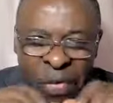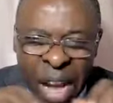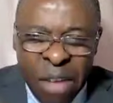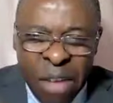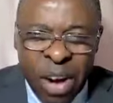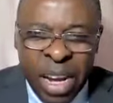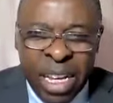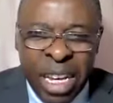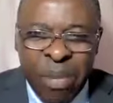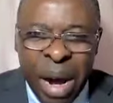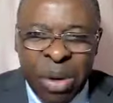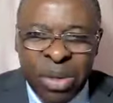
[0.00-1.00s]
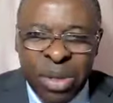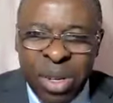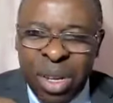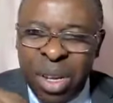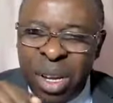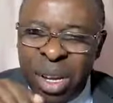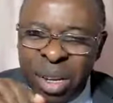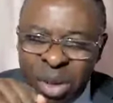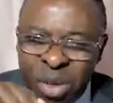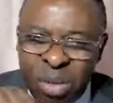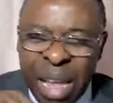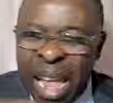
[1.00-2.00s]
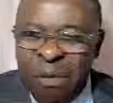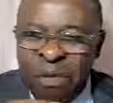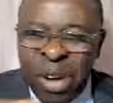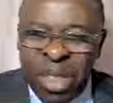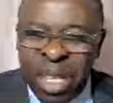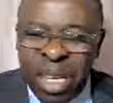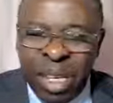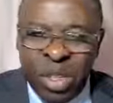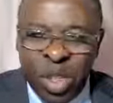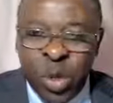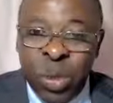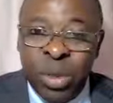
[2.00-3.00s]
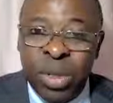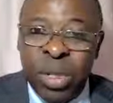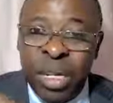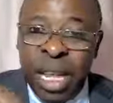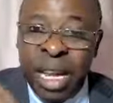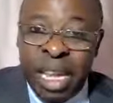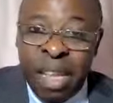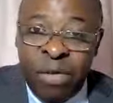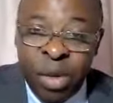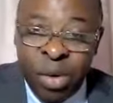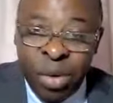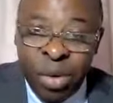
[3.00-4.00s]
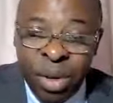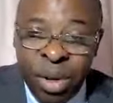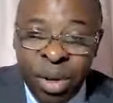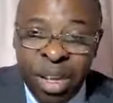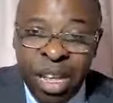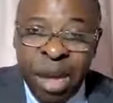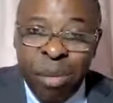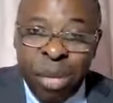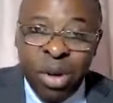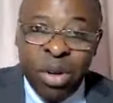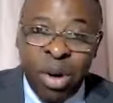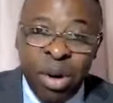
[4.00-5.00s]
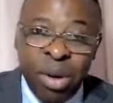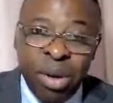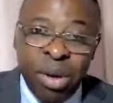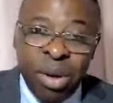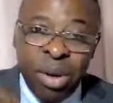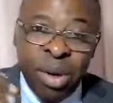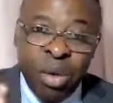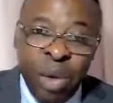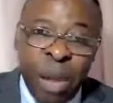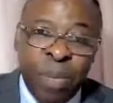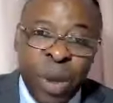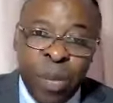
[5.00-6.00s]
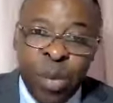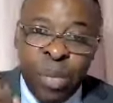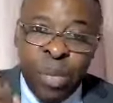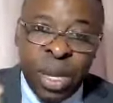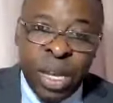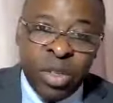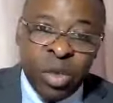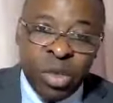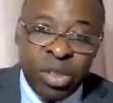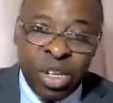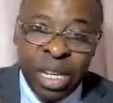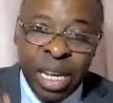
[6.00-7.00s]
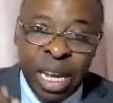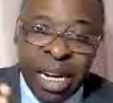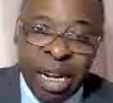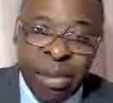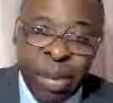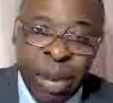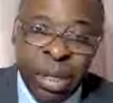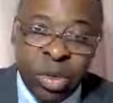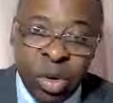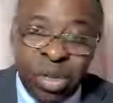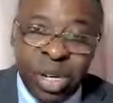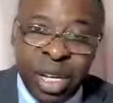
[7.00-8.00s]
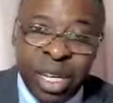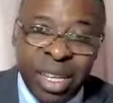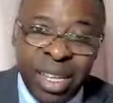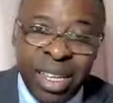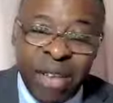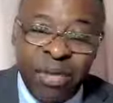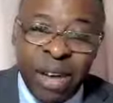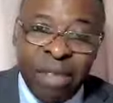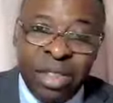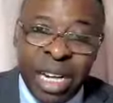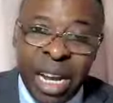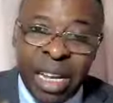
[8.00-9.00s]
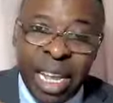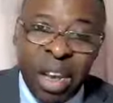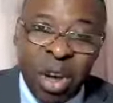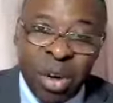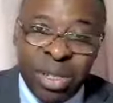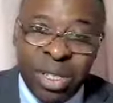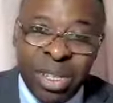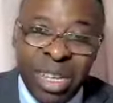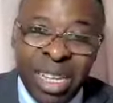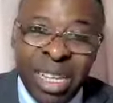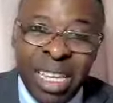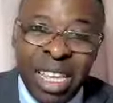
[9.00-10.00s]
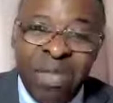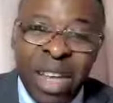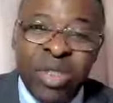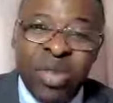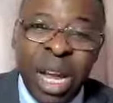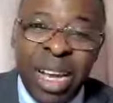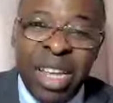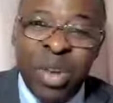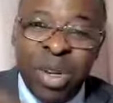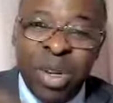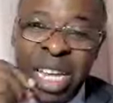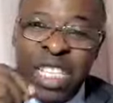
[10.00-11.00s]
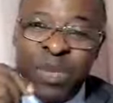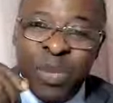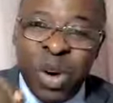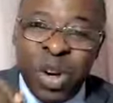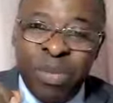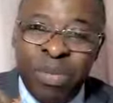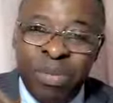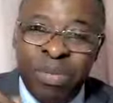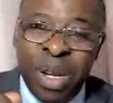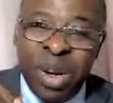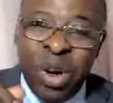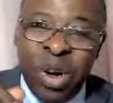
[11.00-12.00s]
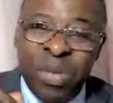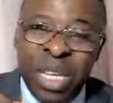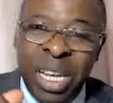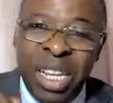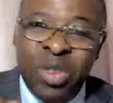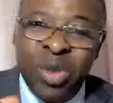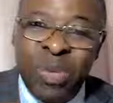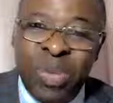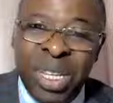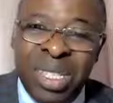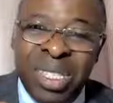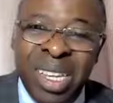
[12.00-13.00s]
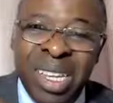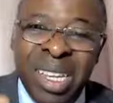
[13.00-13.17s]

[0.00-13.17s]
flavor in the mouth, everything smooth, they give you. But you know, when people begin to drink and they begin to drink, if you have drunk a lot, eventually your taste bud becomes a little bit,